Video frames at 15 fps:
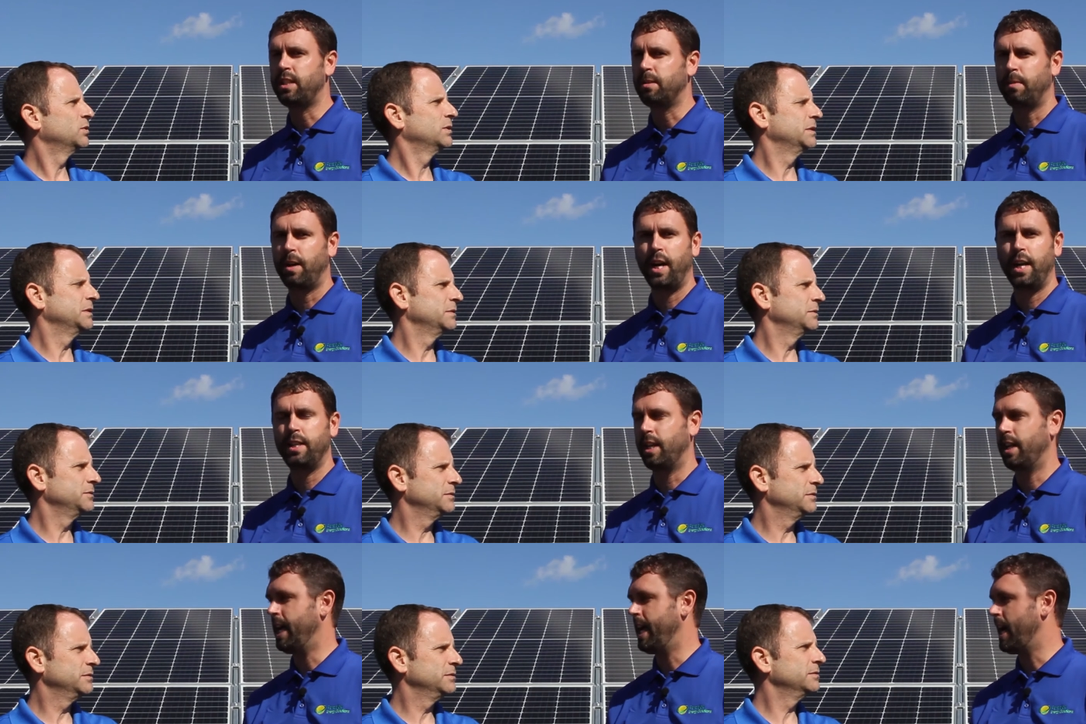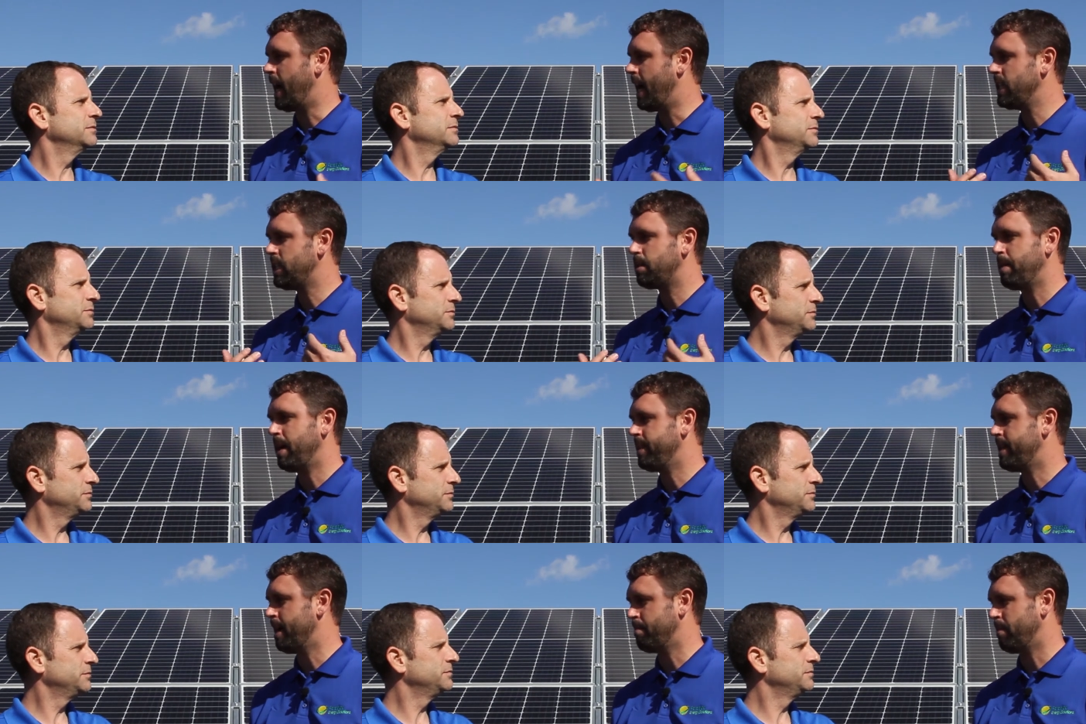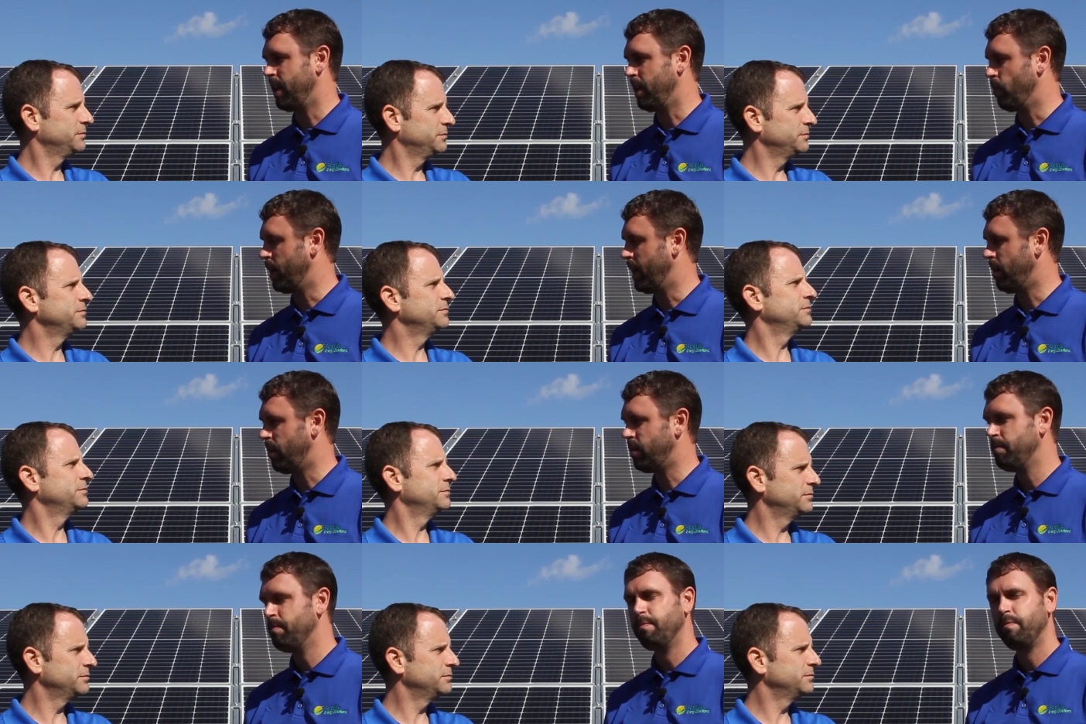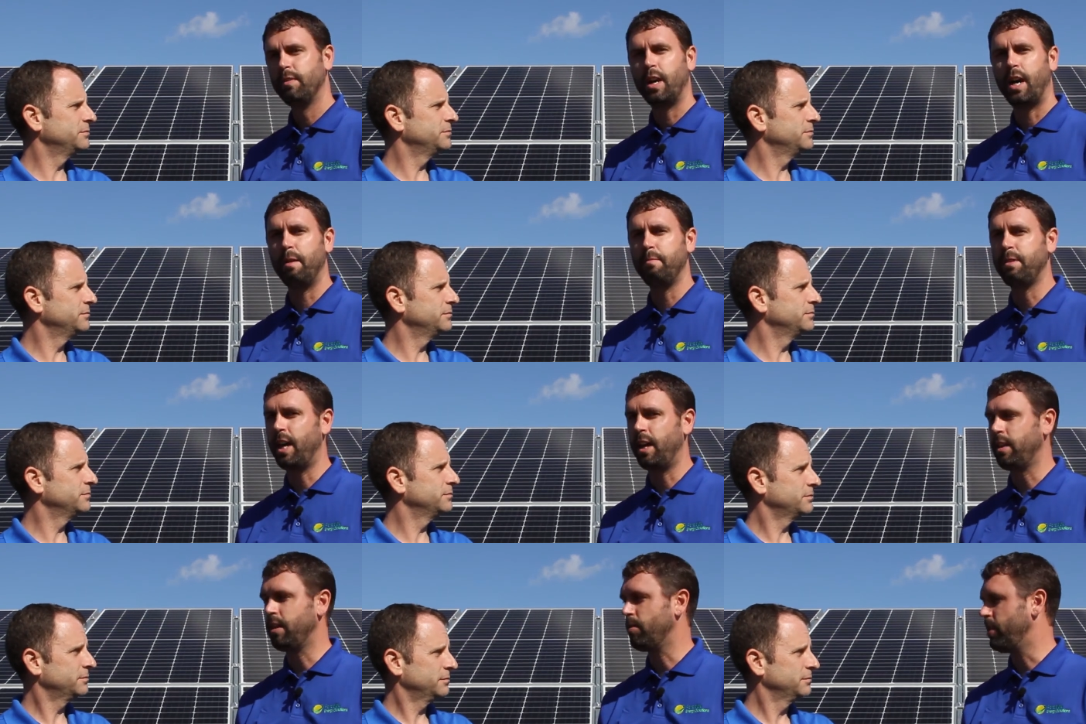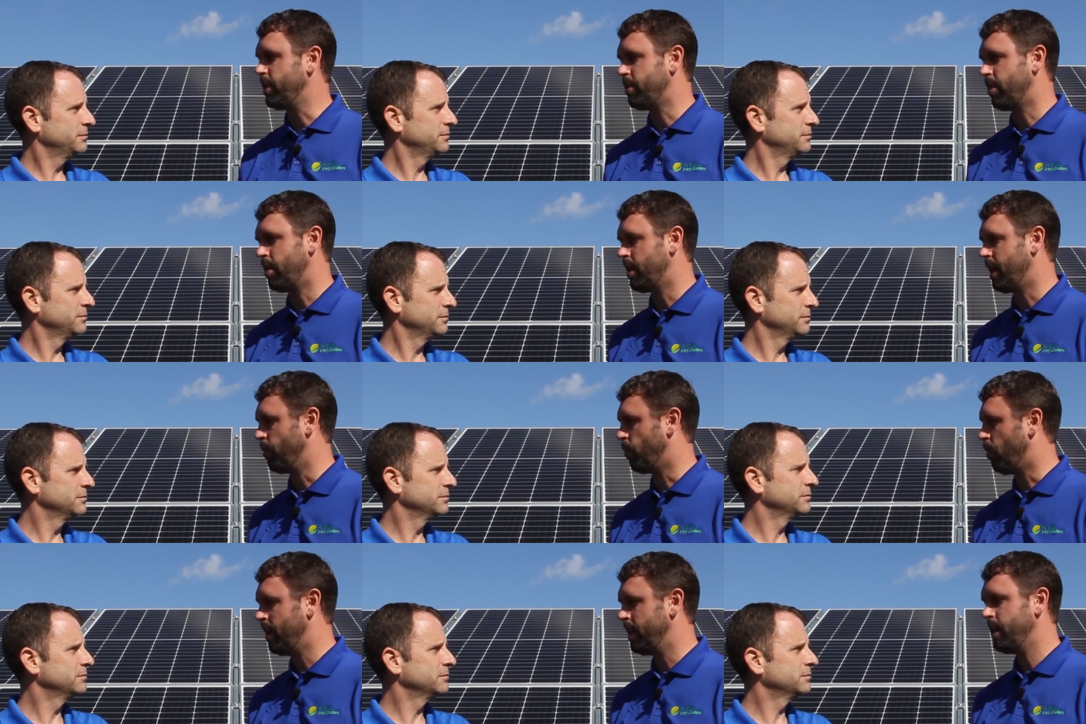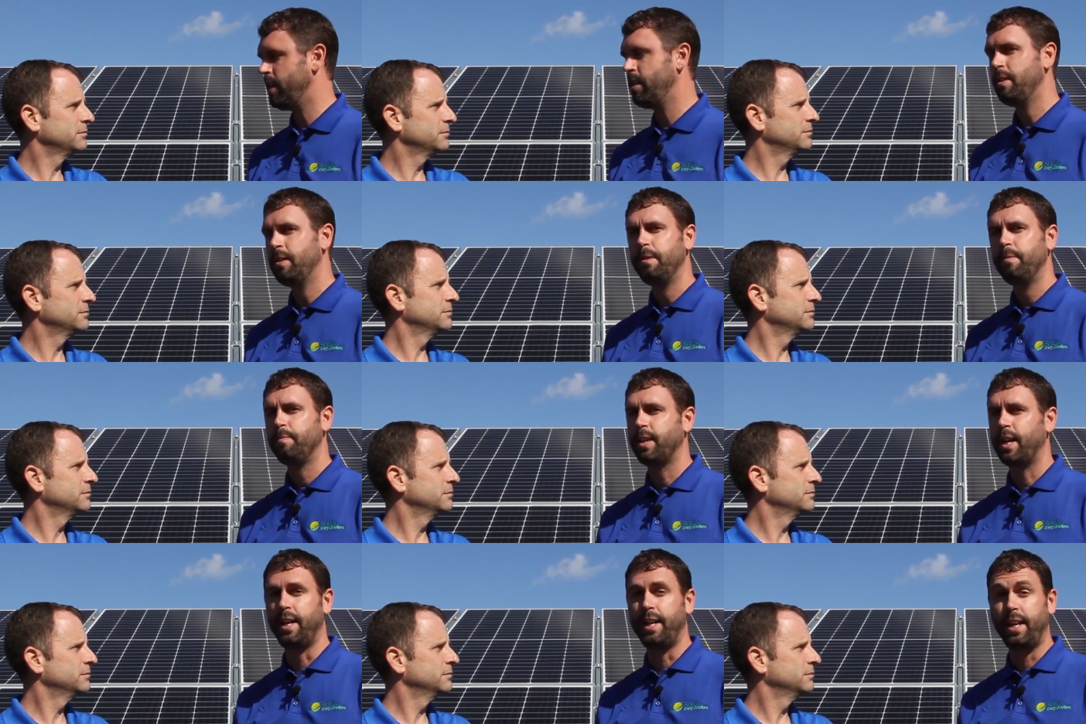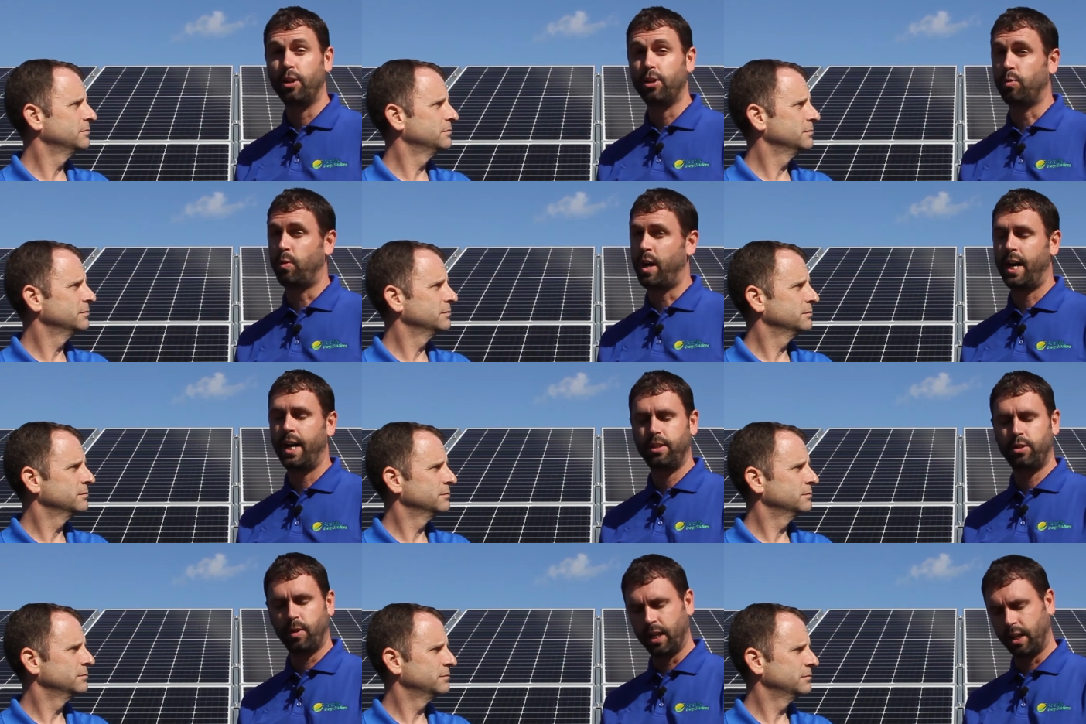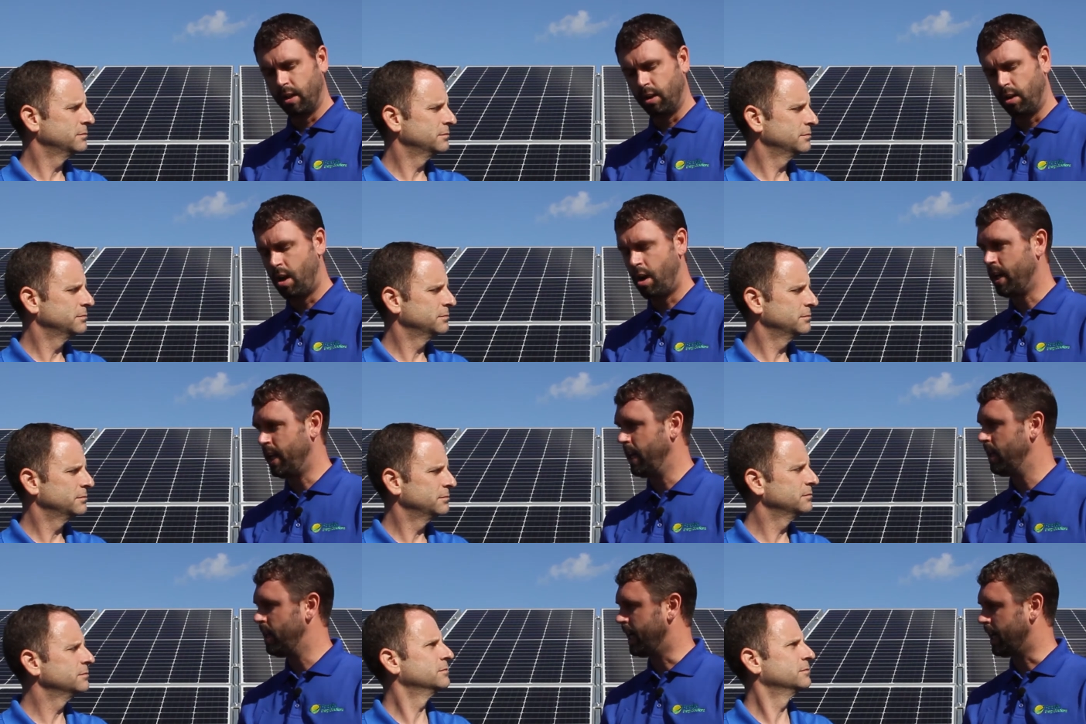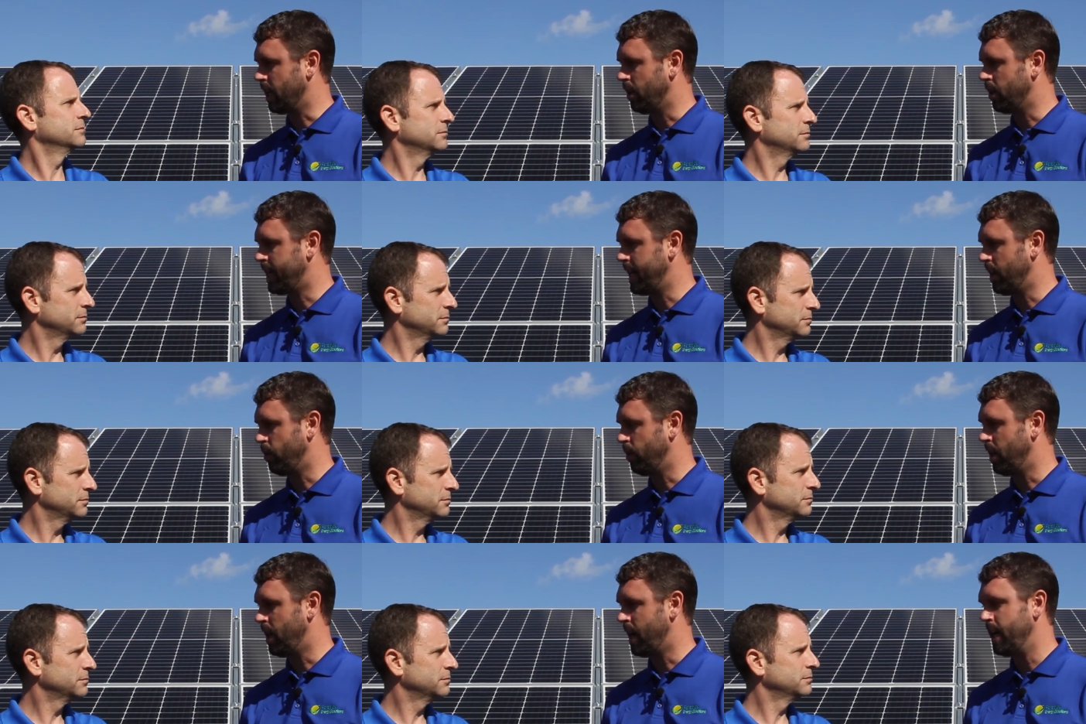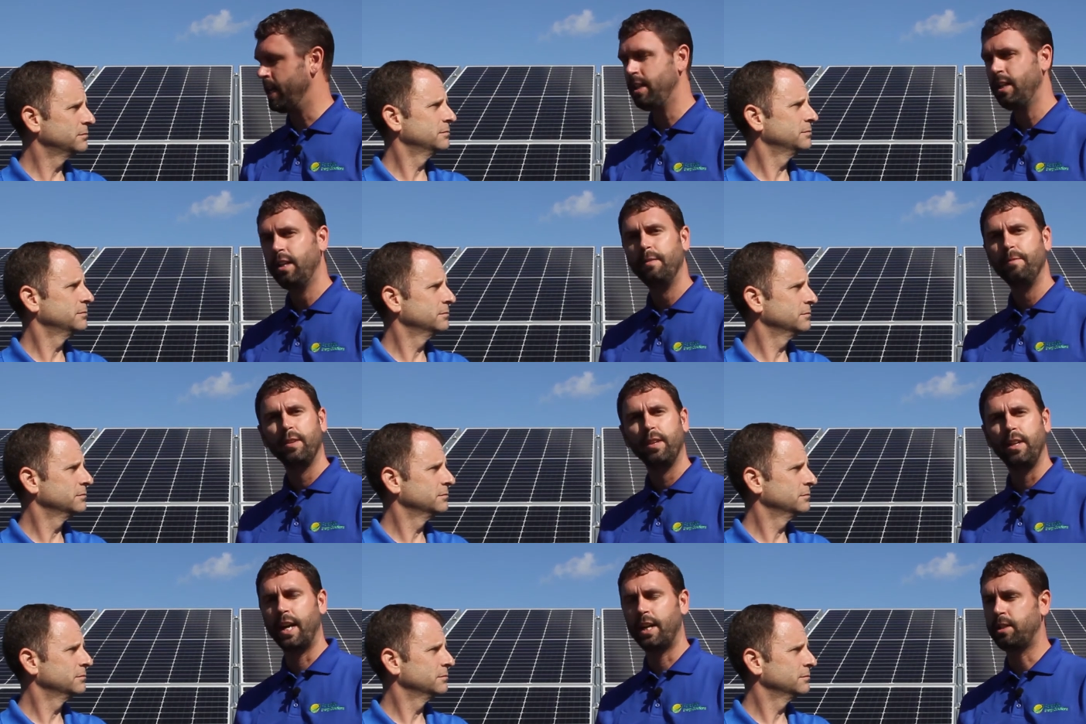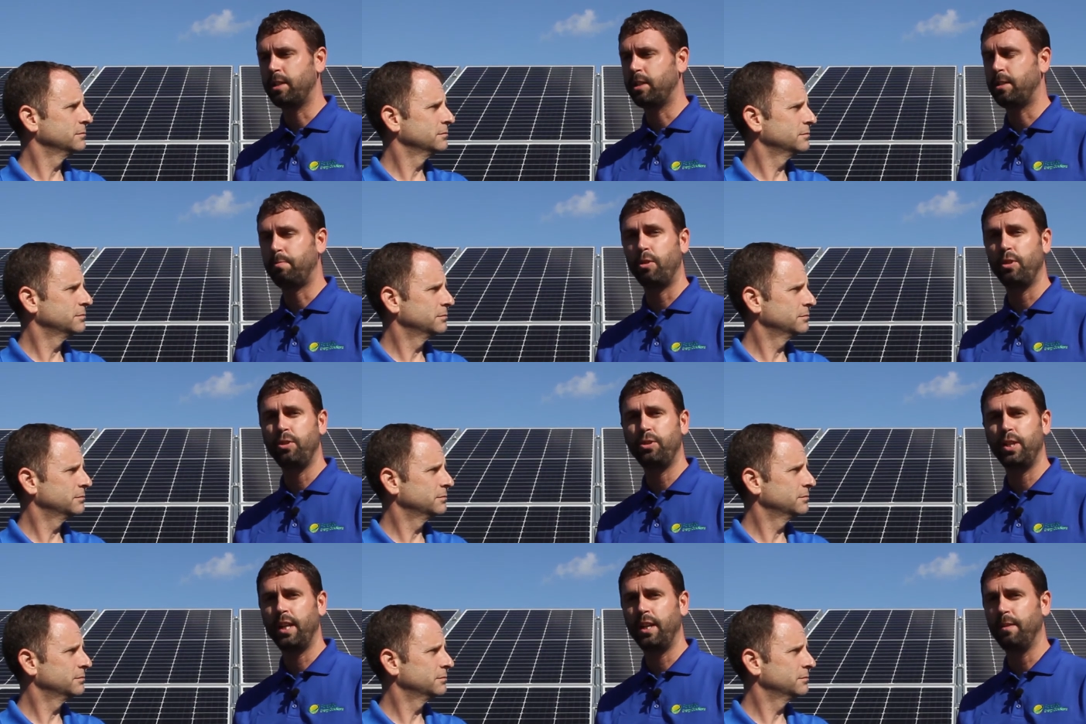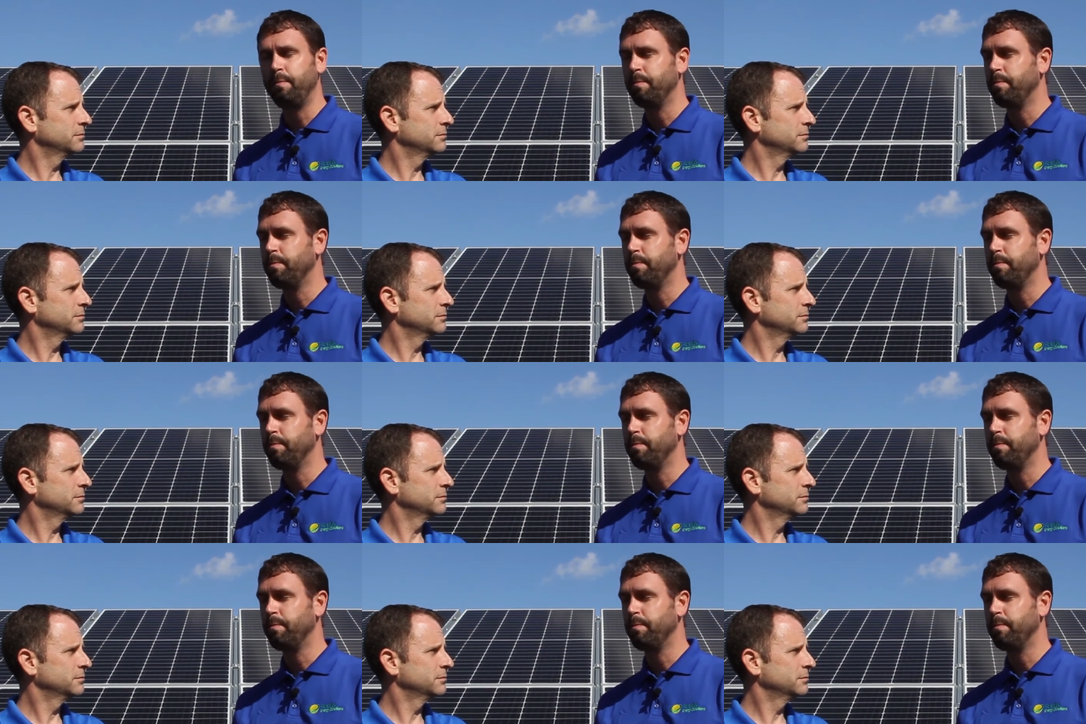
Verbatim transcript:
Speaker 1: of mind that, hey, I spent that money well. I'm getting the return I wanted, and here's why. So I can log in, I can look at online. Yes, it's producing.